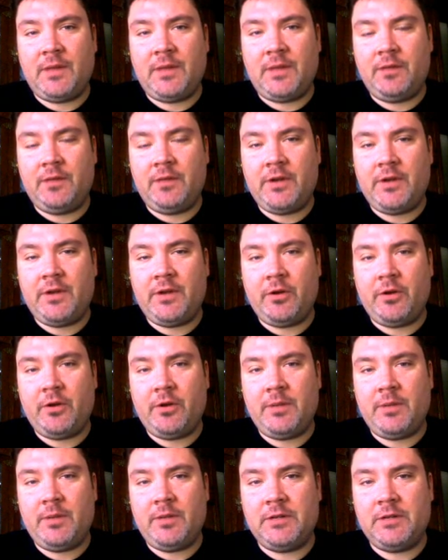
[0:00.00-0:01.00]
I'd love to hear your
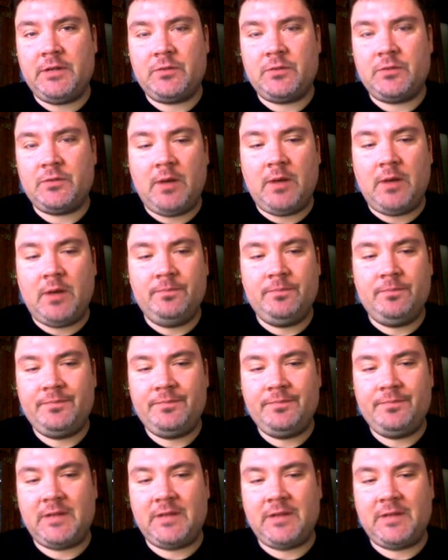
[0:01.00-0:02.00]
opinions as well.
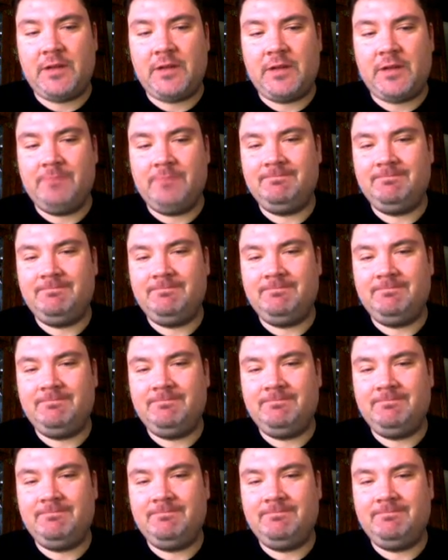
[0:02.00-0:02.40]
Thanks a lot.